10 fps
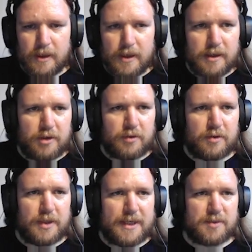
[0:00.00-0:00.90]

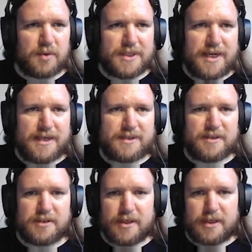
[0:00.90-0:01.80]
Kukuland was
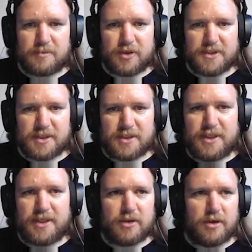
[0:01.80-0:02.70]
annexed. That uprising
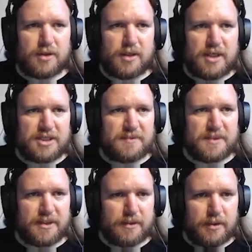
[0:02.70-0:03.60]
did not last
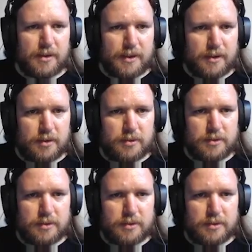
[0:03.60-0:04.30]
particularly long.